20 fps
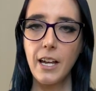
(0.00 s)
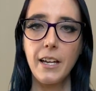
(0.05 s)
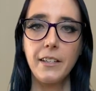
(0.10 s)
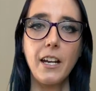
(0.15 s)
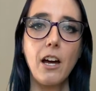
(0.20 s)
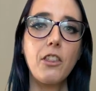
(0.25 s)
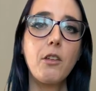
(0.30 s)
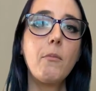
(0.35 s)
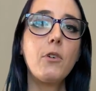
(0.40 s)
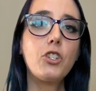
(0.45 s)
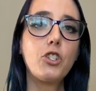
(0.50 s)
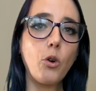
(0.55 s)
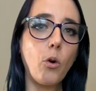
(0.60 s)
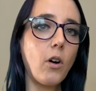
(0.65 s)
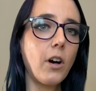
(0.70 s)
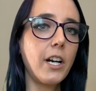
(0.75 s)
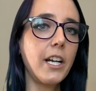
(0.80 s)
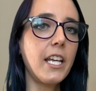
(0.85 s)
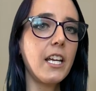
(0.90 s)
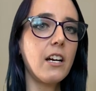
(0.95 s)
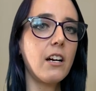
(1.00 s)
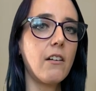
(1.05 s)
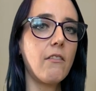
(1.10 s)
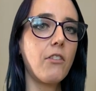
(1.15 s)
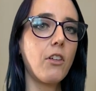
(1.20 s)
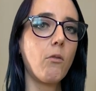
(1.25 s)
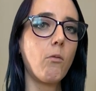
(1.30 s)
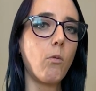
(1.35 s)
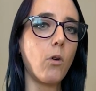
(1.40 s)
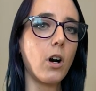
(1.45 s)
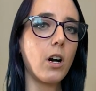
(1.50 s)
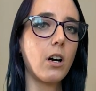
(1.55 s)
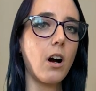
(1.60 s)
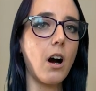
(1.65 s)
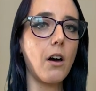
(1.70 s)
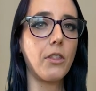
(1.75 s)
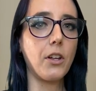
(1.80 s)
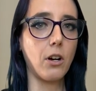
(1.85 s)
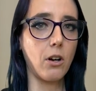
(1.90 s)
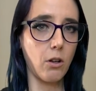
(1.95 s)
Now, the majority of the work
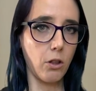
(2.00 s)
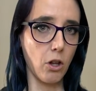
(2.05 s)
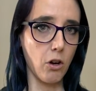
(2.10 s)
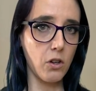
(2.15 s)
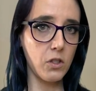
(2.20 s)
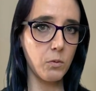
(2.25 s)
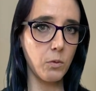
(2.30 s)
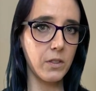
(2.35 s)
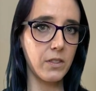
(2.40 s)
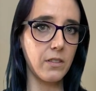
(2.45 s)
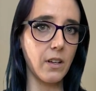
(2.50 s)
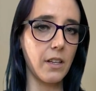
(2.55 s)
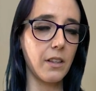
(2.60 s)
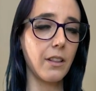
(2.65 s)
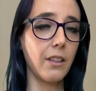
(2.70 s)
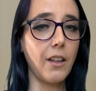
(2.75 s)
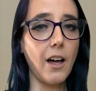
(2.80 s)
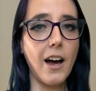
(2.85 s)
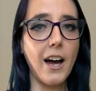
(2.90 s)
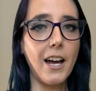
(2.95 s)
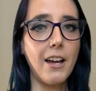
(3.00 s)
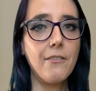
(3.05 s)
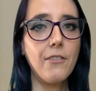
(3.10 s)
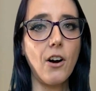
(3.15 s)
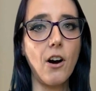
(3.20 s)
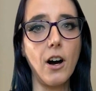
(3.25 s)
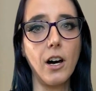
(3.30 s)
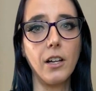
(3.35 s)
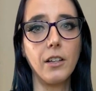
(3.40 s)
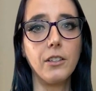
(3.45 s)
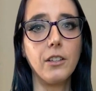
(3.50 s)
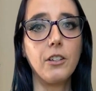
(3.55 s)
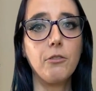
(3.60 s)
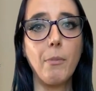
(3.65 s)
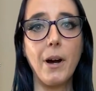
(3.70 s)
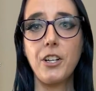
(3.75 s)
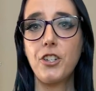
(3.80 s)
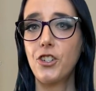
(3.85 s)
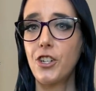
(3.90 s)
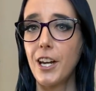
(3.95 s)
on their clothes was done live on
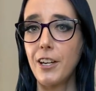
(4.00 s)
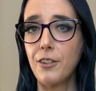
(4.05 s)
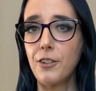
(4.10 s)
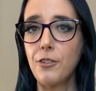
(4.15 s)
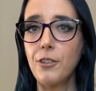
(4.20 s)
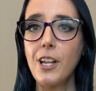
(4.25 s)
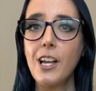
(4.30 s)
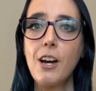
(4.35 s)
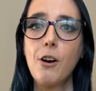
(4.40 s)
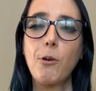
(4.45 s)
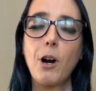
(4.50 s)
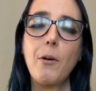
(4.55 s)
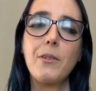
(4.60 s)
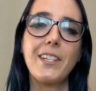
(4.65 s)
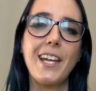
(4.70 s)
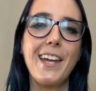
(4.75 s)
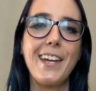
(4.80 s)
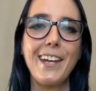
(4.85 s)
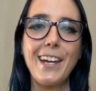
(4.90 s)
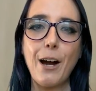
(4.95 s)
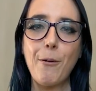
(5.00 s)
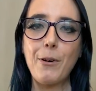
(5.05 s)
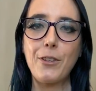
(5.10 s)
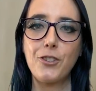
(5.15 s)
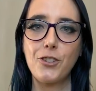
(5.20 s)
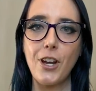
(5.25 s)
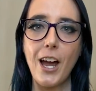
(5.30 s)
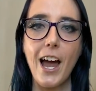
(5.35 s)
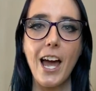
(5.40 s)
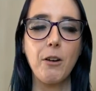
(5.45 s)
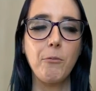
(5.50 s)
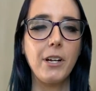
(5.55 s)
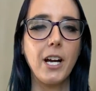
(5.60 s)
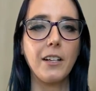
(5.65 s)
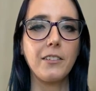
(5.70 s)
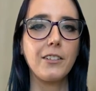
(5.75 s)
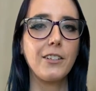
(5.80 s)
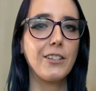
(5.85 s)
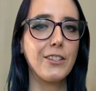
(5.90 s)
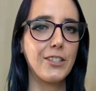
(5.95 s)
my channel where I was hanging out with chat and we got
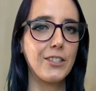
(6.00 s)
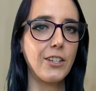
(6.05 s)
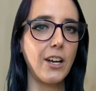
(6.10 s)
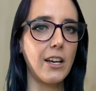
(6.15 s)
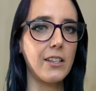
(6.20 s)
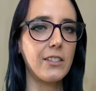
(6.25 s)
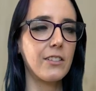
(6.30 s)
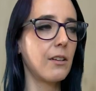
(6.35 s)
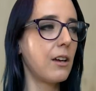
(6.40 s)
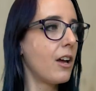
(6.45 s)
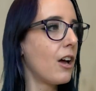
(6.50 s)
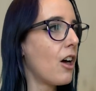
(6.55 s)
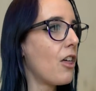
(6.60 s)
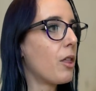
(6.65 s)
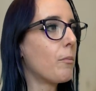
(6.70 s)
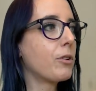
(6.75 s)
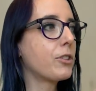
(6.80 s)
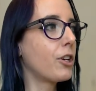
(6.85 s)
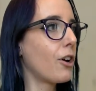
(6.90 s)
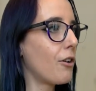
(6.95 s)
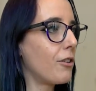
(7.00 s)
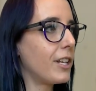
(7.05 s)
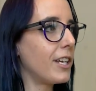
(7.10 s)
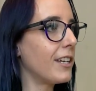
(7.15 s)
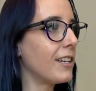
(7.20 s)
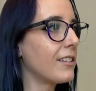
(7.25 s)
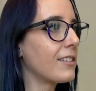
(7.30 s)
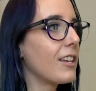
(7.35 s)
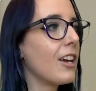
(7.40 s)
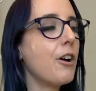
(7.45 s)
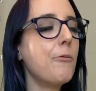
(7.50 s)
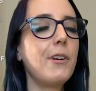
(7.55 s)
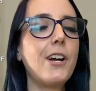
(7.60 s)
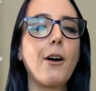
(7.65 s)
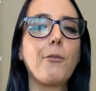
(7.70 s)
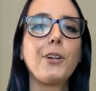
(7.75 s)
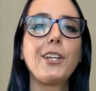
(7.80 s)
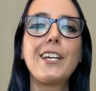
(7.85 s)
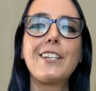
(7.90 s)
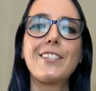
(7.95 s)
to discuss the Bretonnians. We got
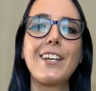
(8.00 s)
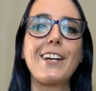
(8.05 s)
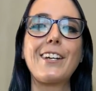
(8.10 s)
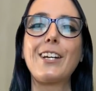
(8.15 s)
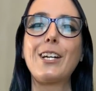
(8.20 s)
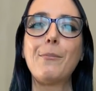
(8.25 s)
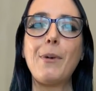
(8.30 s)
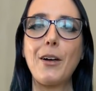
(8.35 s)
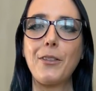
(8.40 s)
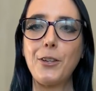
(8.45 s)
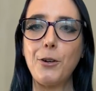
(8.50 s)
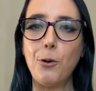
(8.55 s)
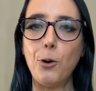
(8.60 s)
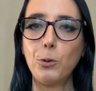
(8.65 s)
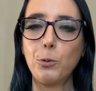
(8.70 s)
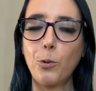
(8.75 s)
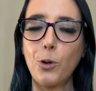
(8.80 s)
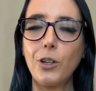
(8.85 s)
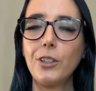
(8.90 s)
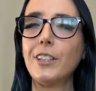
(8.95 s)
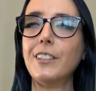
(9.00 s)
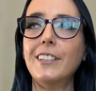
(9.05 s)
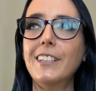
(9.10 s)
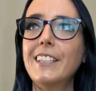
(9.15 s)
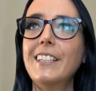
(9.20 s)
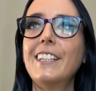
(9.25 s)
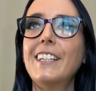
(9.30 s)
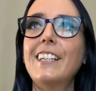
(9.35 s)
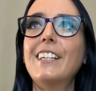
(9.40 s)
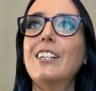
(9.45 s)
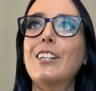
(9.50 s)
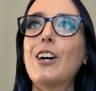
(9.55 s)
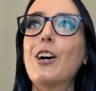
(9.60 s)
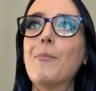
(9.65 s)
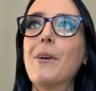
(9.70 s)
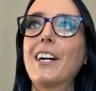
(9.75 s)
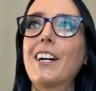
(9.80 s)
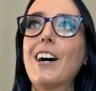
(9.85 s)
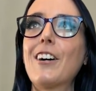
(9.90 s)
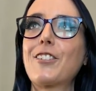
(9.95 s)
really excited about the old world and oh
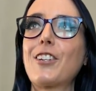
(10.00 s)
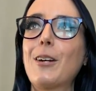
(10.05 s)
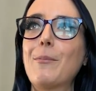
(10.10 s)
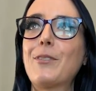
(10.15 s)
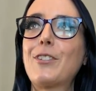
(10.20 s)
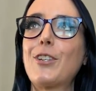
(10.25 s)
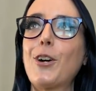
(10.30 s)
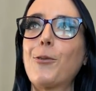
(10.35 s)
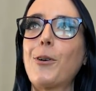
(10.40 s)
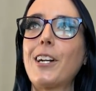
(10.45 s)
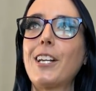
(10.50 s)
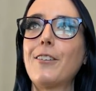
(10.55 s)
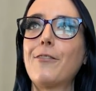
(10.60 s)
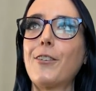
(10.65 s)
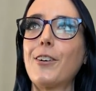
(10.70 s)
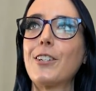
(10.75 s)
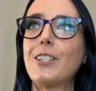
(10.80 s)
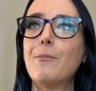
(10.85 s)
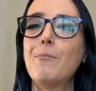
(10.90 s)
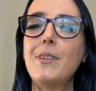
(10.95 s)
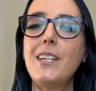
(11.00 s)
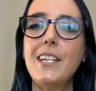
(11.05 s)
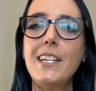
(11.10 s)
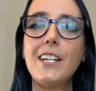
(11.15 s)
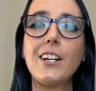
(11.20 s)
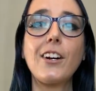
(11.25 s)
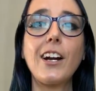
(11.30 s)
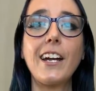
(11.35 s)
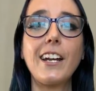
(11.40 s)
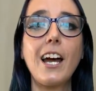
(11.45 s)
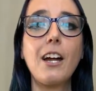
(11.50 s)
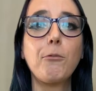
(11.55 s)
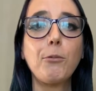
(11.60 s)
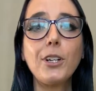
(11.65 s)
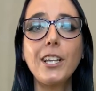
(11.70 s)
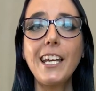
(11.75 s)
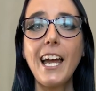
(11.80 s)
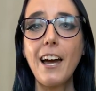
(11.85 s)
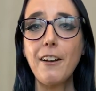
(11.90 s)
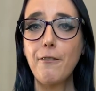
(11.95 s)
my gosh, I'm so ready for it to be here. And I
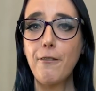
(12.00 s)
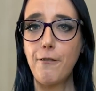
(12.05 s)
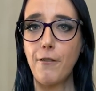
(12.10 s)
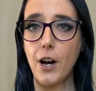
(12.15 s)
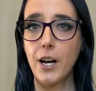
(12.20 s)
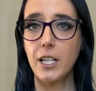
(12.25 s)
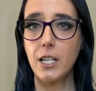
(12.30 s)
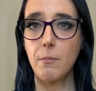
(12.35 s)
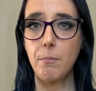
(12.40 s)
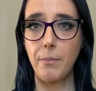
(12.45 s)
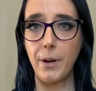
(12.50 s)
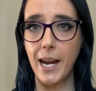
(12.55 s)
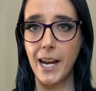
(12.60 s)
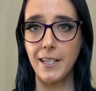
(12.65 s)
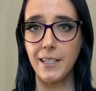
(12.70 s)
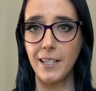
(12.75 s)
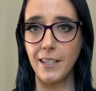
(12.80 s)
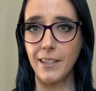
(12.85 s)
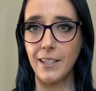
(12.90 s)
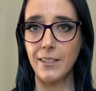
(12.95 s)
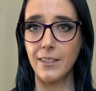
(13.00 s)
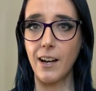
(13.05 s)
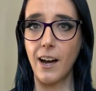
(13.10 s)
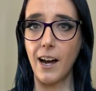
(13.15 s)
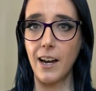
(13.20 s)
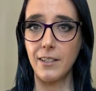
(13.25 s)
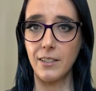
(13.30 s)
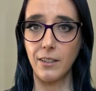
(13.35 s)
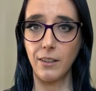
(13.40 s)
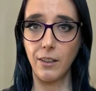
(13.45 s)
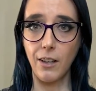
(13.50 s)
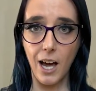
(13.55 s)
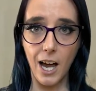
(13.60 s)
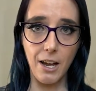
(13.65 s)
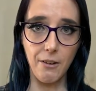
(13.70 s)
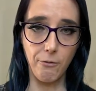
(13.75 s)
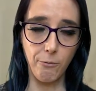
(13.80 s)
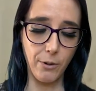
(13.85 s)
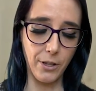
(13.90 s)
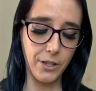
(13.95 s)
really had fun painting these guys
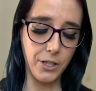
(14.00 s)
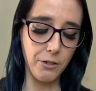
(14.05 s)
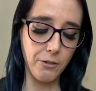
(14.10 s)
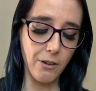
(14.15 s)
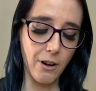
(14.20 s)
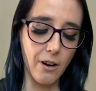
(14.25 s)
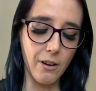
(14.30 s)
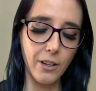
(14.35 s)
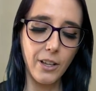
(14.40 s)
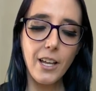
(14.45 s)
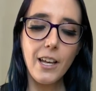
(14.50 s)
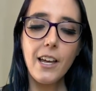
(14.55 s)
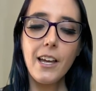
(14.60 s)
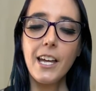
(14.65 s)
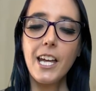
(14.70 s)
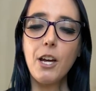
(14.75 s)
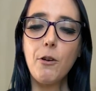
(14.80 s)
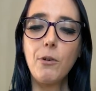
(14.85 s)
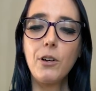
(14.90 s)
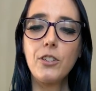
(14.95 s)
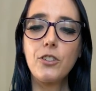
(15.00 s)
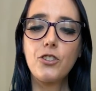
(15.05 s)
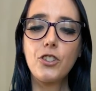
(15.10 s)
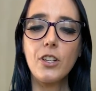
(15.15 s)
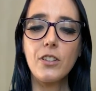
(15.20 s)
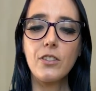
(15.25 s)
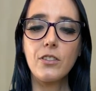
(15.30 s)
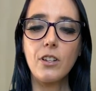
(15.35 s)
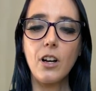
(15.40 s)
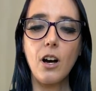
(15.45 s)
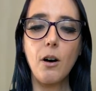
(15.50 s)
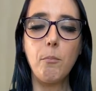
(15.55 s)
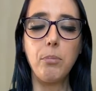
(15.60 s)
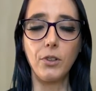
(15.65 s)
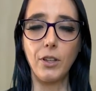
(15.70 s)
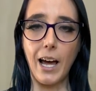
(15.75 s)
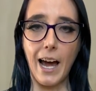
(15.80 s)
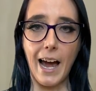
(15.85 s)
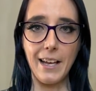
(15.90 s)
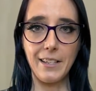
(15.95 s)
live with you all. It was just a
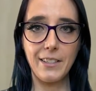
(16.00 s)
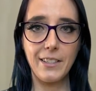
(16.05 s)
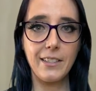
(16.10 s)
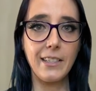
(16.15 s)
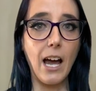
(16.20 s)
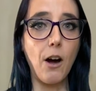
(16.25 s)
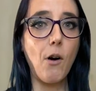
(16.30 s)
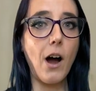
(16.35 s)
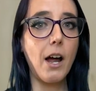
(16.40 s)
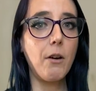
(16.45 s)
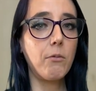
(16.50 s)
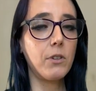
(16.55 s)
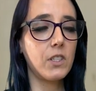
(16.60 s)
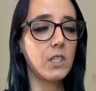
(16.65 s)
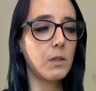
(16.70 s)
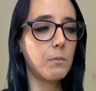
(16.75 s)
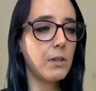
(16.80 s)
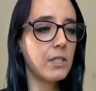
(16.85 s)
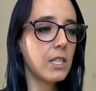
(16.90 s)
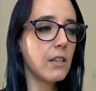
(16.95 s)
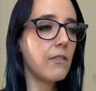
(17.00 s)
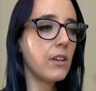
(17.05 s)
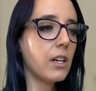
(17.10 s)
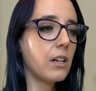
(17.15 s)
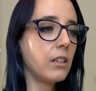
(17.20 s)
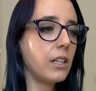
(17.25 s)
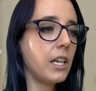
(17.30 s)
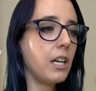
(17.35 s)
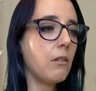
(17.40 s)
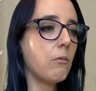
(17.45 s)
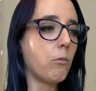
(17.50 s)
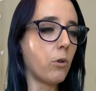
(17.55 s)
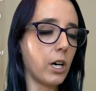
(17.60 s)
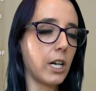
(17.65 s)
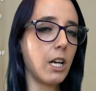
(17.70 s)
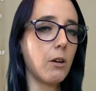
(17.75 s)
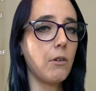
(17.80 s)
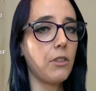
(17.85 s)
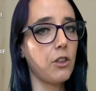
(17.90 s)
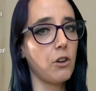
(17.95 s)
blast. Now, I was specifically
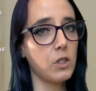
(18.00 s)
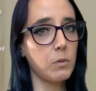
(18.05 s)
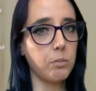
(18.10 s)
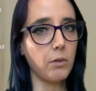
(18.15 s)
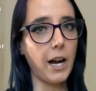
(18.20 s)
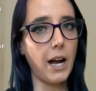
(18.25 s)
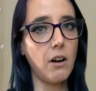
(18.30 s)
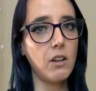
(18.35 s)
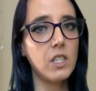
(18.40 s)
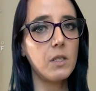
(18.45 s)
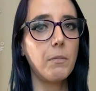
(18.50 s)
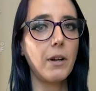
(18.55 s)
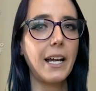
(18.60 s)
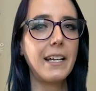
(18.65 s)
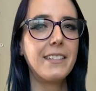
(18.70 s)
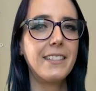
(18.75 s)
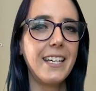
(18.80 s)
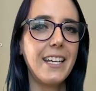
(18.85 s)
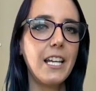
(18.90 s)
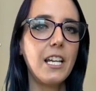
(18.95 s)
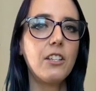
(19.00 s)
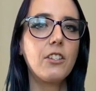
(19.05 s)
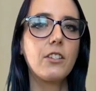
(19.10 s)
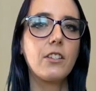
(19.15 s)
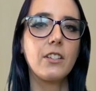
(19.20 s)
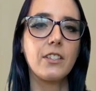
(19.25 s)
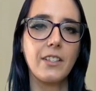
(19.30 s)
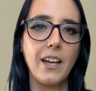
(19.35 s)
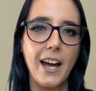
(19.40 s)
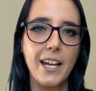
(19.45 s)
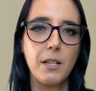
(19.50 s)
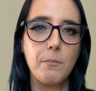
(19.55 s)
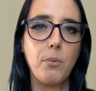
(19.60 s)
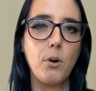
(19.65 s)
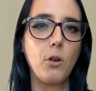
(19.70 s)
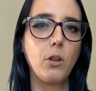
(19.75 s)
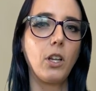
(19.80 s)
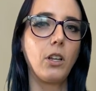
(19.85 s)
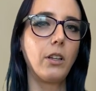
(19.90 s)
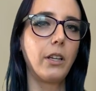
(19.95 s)
working with those browns, but I did decide to
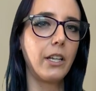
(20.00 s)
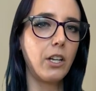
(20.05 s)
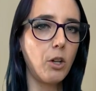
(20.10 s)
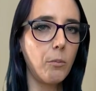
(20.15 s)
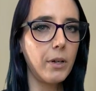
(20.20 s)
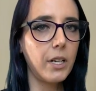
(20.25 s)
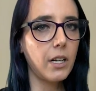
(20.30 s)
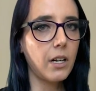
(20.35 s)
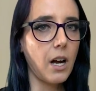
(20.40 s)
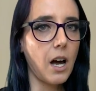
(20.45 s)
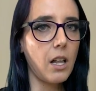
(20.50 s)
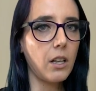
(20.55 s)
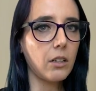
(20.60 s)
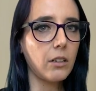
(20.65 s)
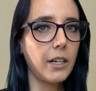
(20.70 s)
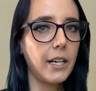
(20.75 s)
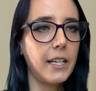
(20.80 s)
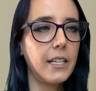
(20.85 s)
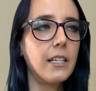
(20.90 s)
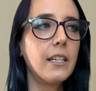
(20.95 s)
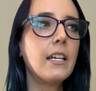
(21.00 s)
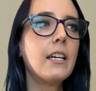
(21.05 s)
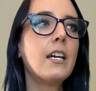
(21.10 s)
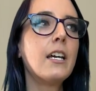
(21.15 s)
pull a little bit of color in